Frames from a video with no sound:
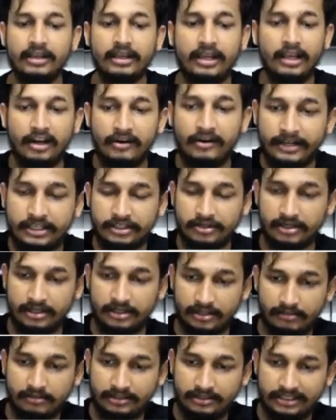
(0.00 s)
In which
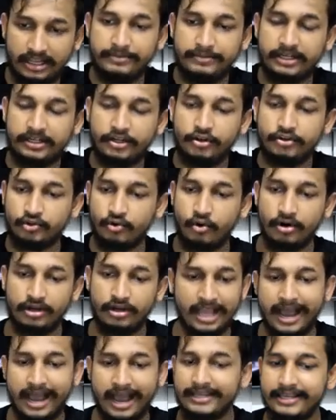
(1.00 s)
subject you scored
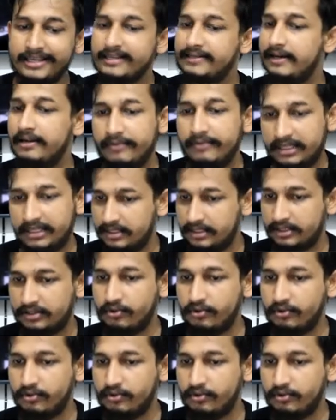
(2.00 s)
the highest and which